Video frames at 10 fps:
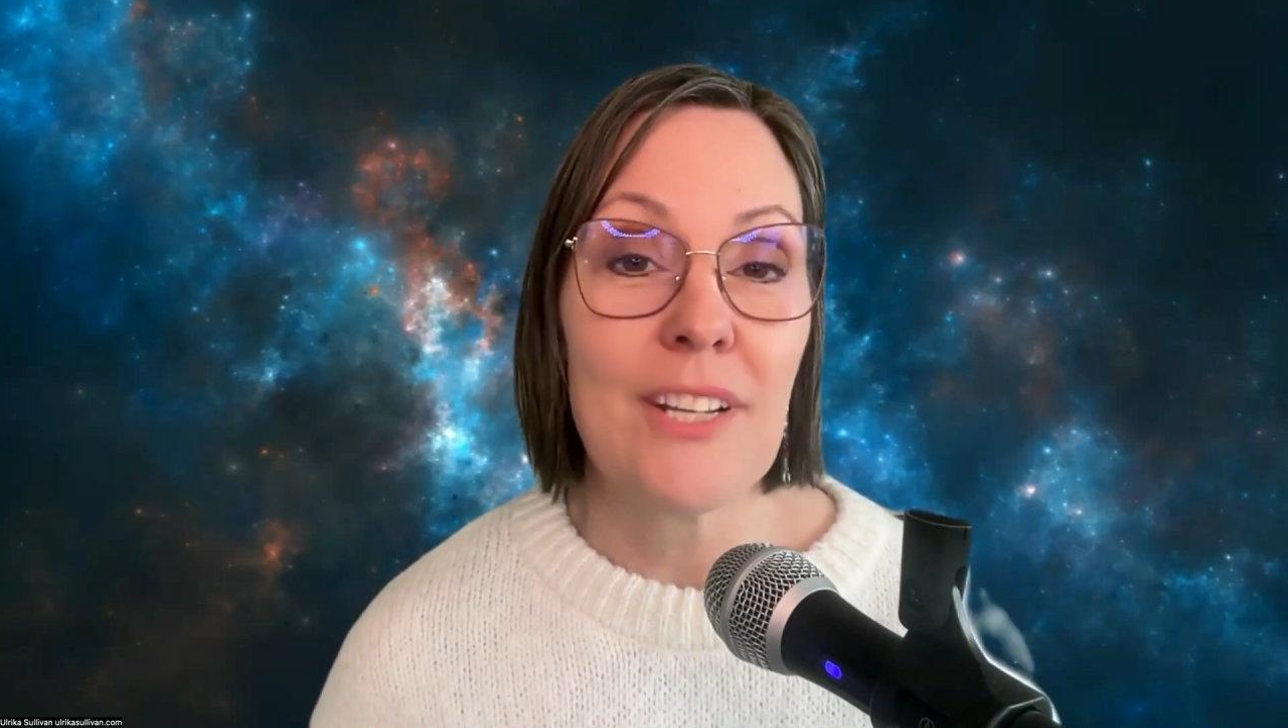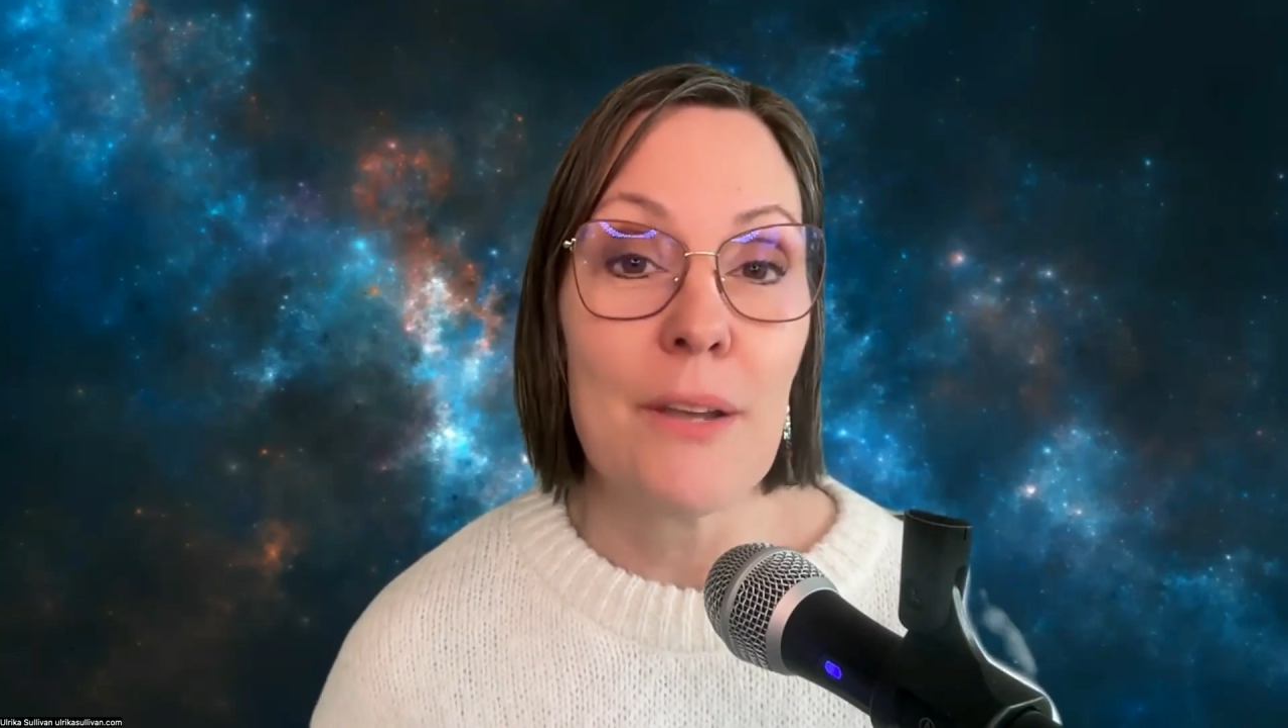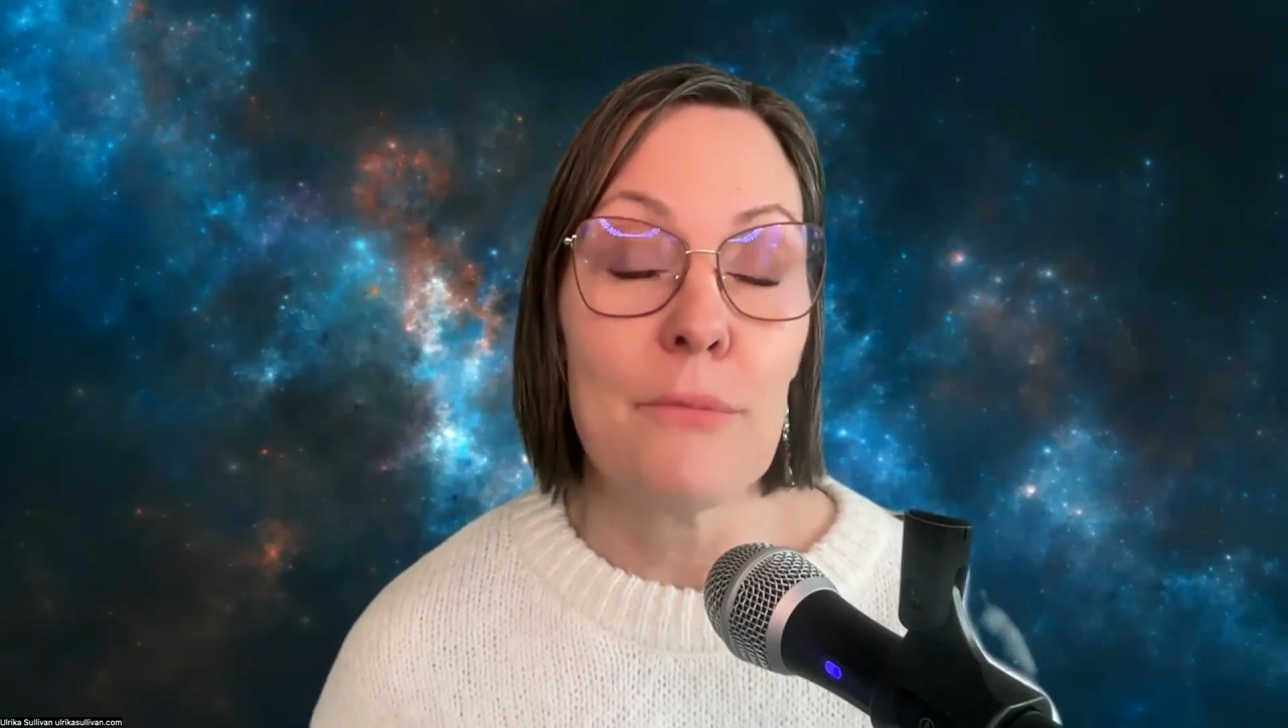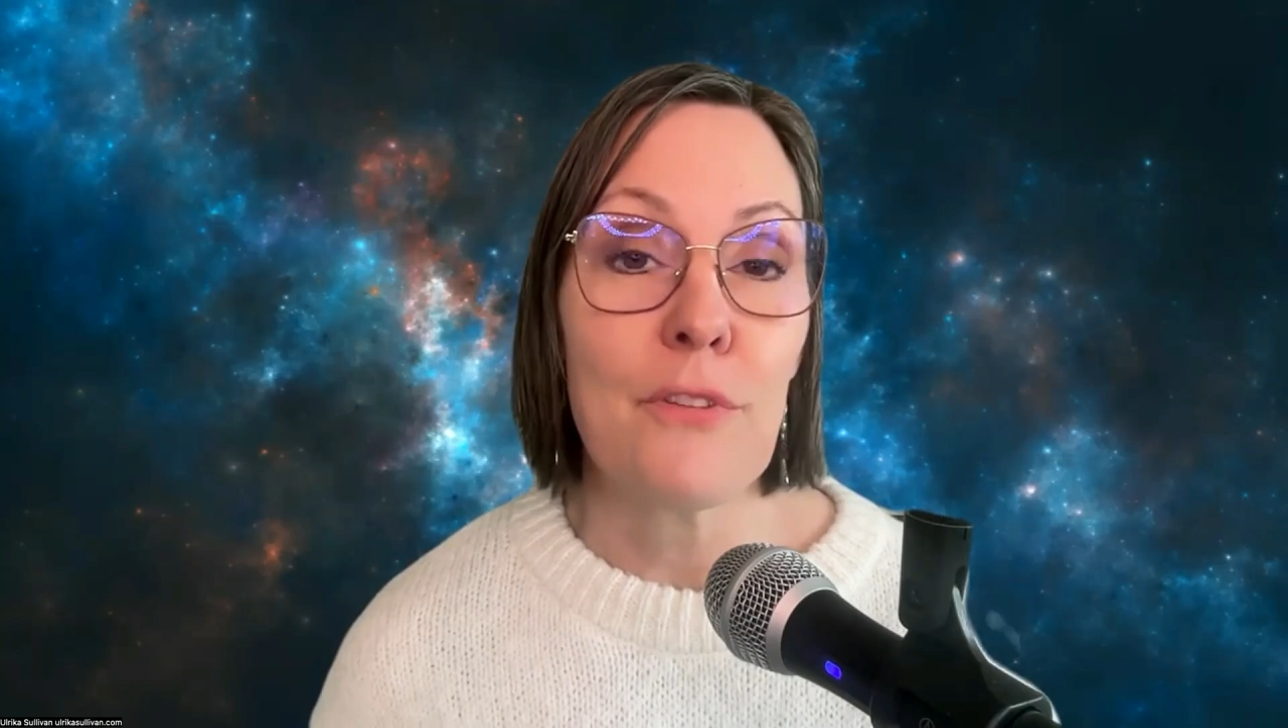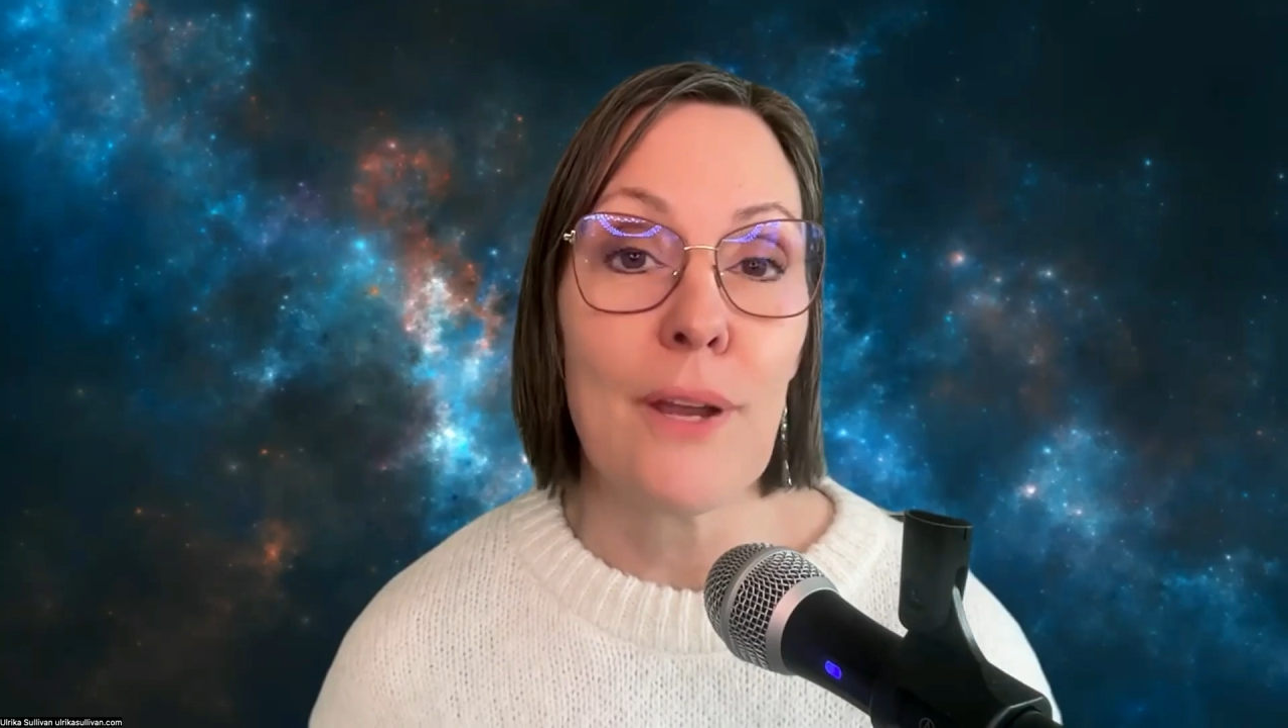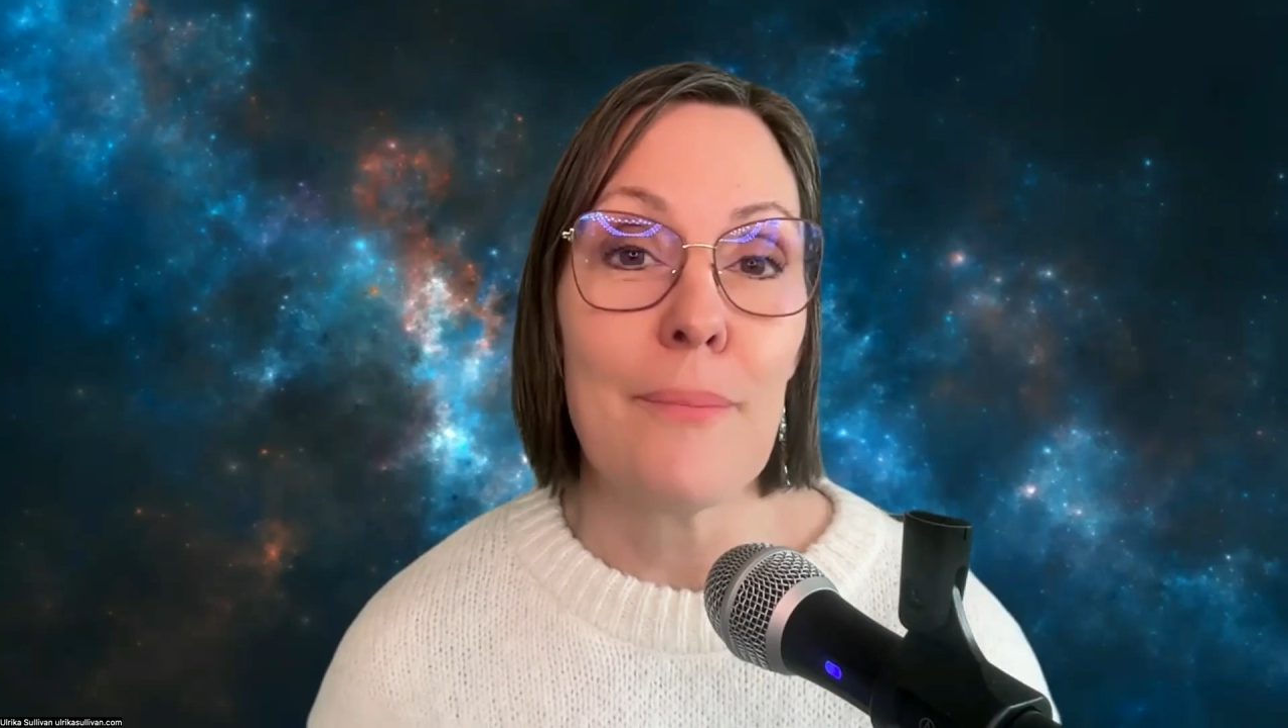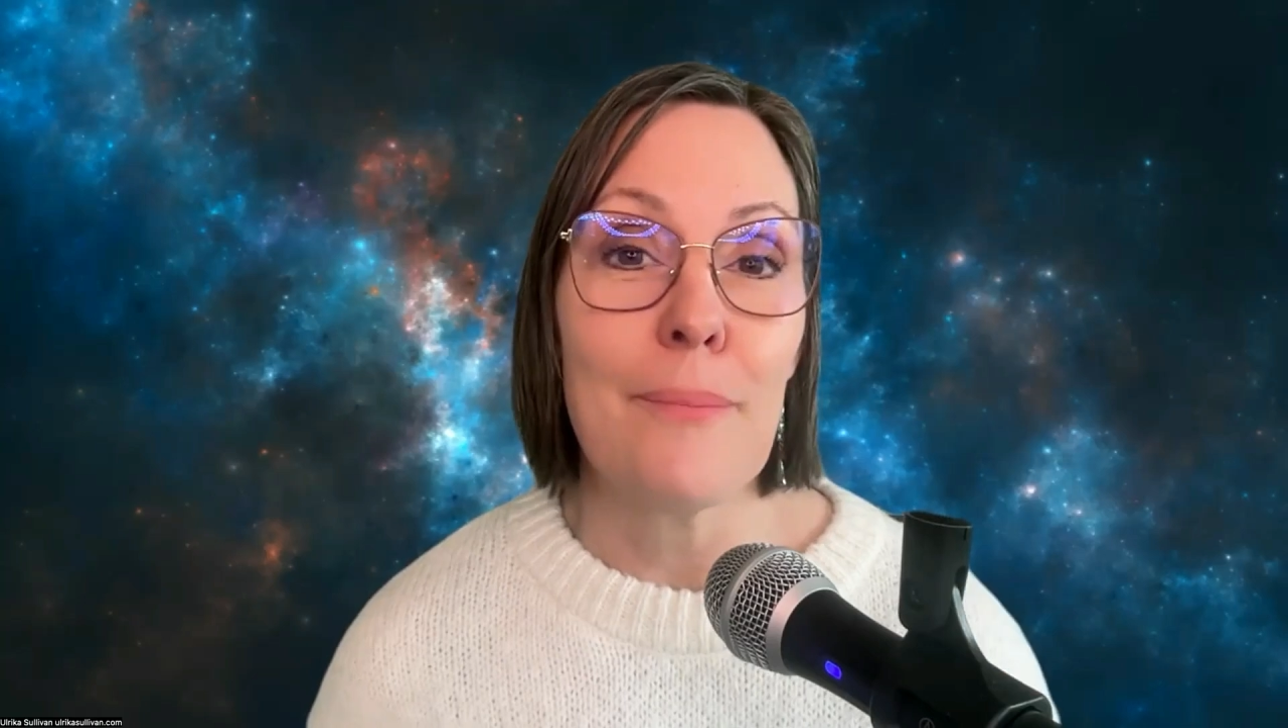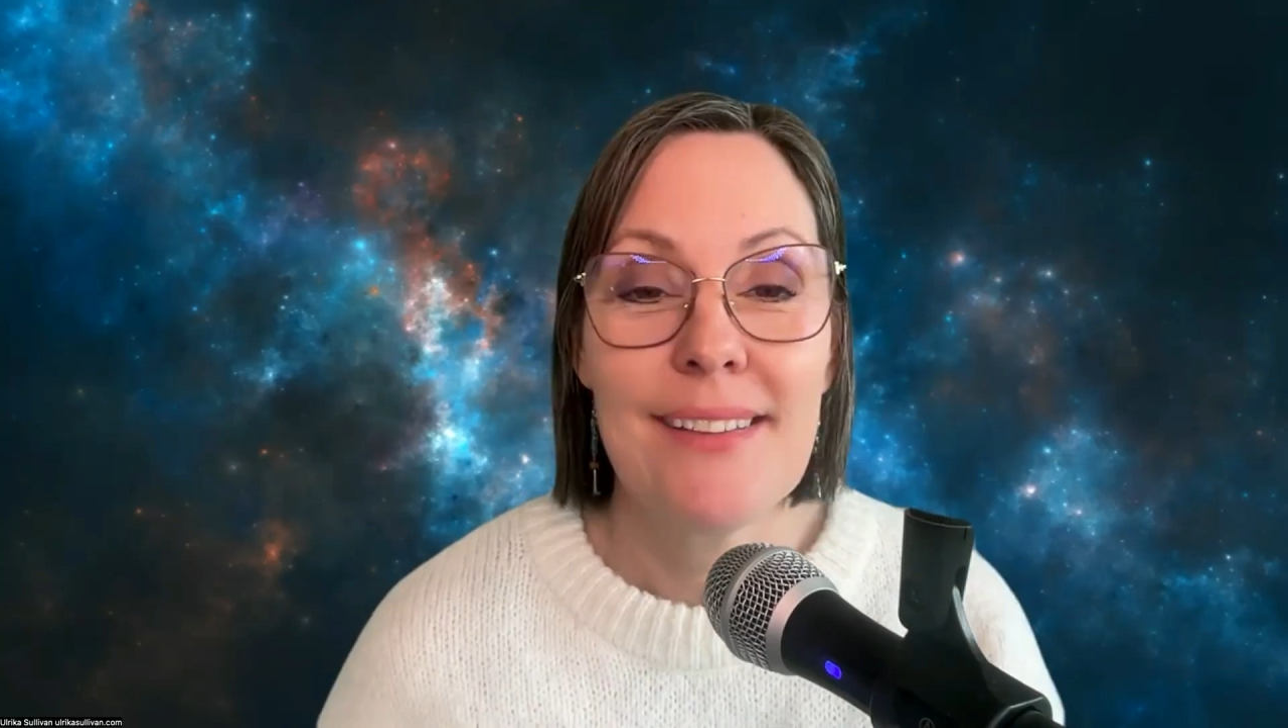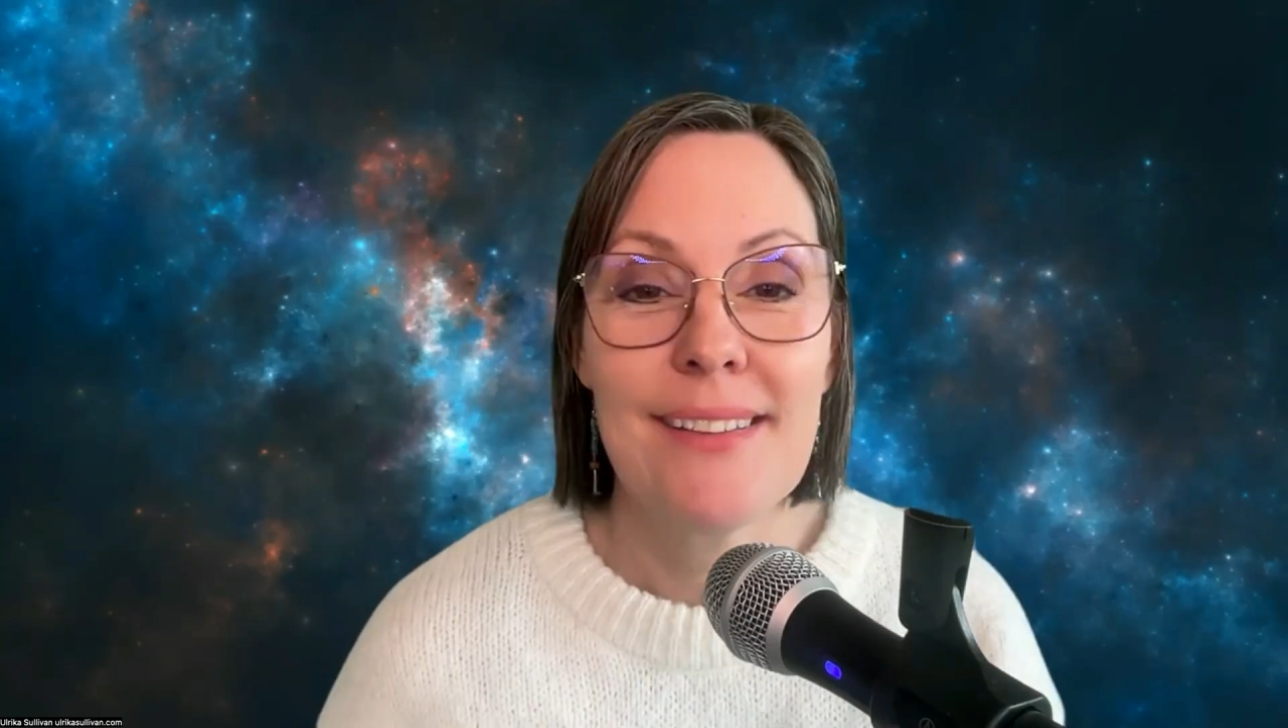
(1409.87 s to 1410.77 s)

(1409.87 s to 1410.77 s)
timeframe.